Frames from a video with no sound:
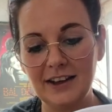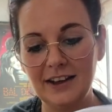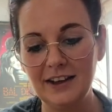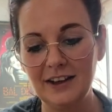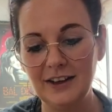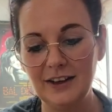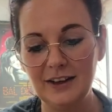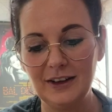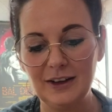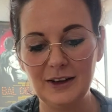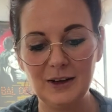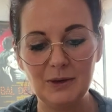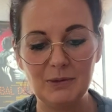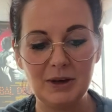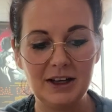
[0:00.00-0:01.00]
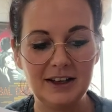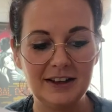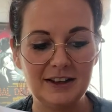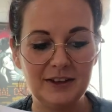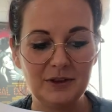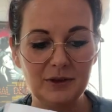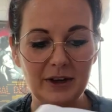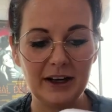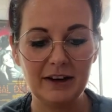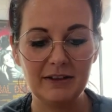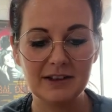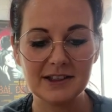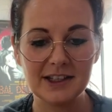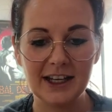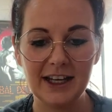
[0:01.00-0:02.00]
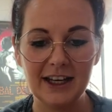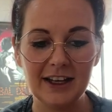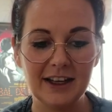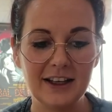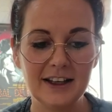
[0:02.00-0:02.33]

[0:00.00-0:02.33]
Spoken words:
Where is it?